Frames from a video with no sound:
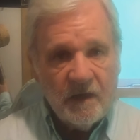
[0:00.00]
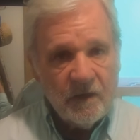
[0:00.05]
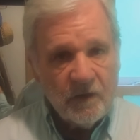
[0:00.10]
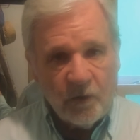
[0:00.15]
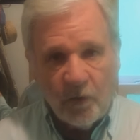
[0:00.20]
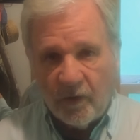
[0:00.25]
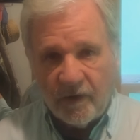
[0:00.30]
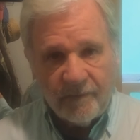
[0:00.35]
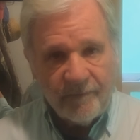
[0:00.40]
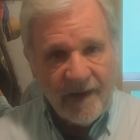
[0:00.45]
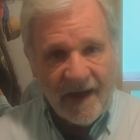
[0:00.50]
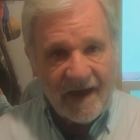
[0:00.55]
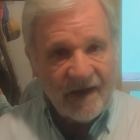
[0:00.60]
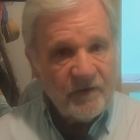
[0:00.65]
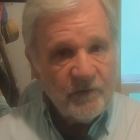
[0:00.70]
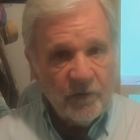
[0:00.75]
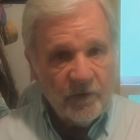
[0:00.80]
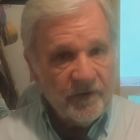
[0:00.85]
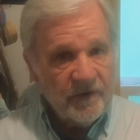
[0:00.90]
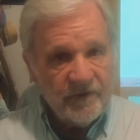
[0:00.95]
going back
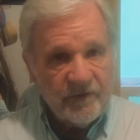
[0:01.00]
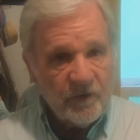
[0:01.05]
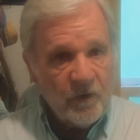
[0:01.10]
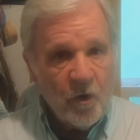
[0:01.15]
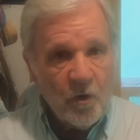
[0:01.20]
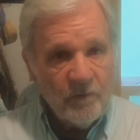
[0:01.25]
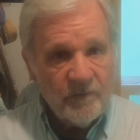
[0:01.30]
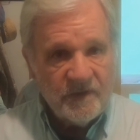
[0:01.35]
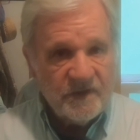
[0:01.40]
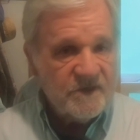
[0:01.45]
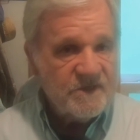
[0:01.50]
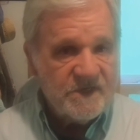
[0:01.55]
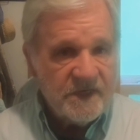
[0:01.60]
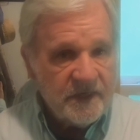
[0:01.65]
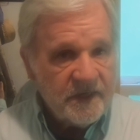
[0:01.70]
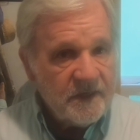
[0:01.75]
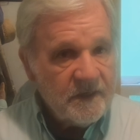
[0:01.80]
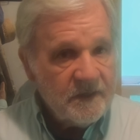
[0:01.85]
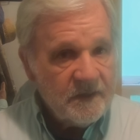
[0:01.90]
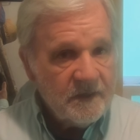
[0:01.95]
to another home in the
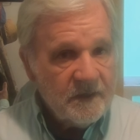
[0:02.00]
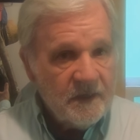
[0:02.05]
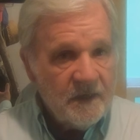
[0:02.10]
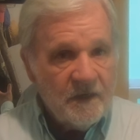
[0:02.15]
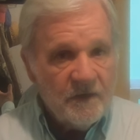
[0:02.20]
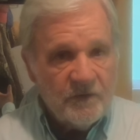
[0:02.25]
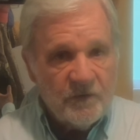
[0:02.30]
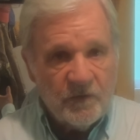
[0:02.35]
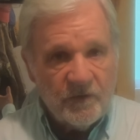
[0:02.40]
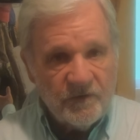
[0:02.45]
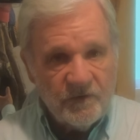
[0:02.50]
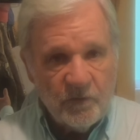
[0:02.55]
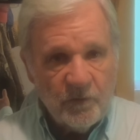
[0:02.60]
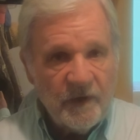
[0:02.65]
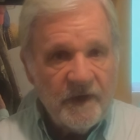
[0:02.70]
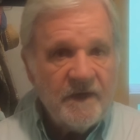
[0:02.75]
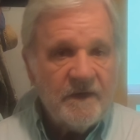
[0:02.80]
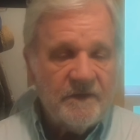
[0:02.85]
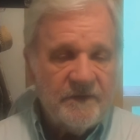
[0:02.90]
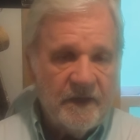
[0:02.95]
city during the
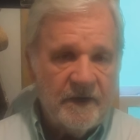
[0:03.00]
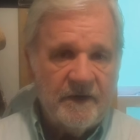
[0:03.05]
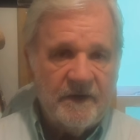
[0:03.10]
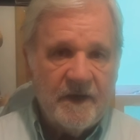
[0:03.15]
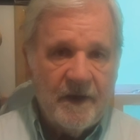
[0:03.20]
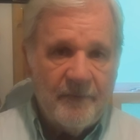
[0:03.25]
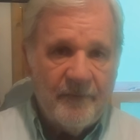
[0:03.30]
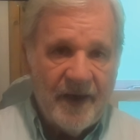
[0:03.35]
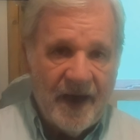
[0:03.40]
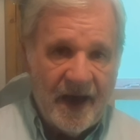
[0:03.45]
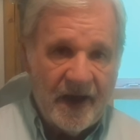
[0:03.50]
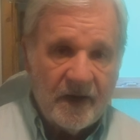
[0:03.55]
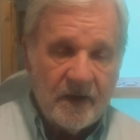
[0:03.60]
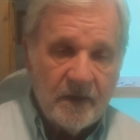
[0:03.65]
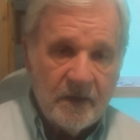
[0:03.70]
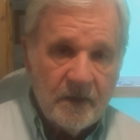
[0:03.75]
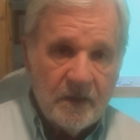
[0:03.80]
week and then come back?